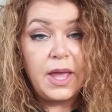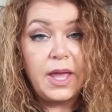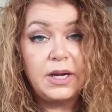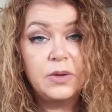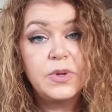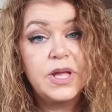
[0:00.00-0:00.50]

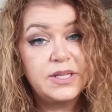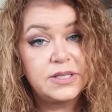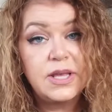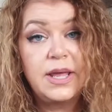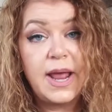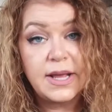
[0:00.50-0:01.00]
And it
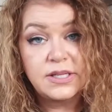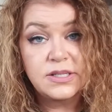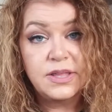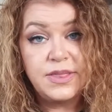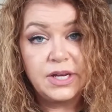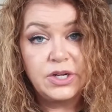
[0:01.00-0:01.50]
acts as a
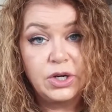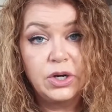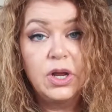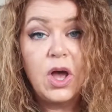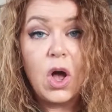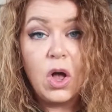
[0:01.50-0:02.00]
thickener.
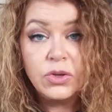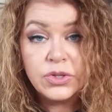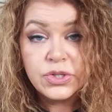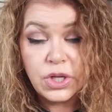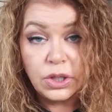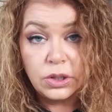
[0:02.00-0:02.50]

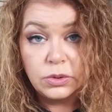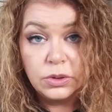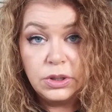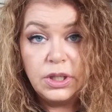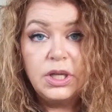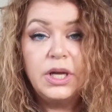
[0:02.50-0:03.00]
Also,
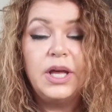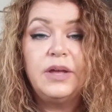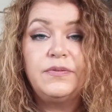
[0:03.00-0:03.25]
if